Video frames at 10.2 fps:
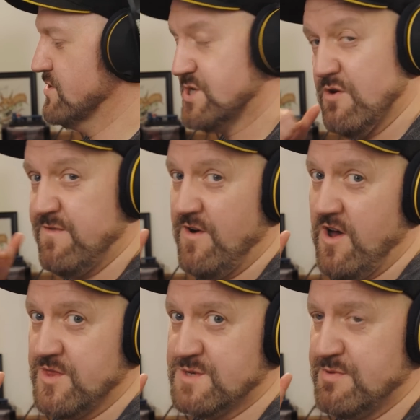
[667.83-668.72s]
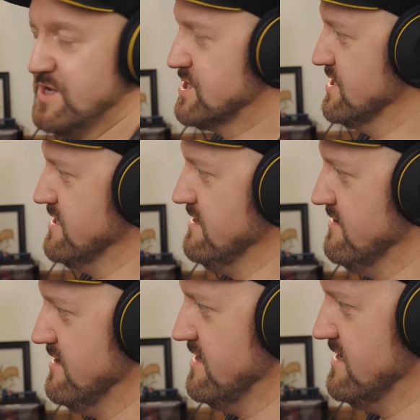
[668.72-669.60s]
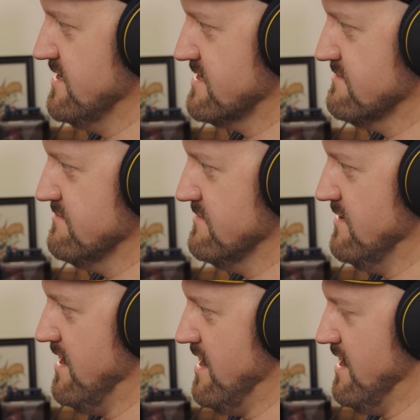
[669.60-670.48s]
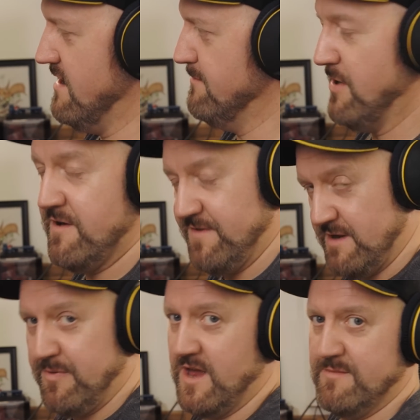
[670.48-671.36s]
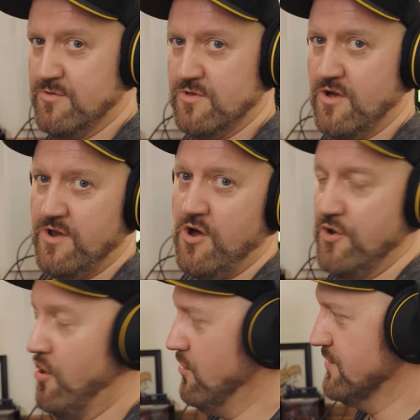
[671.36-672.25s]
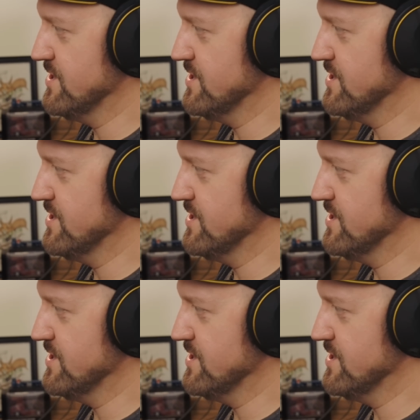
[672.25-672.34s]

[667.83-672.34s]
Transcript: So far, this PC is perfectly playable. On all of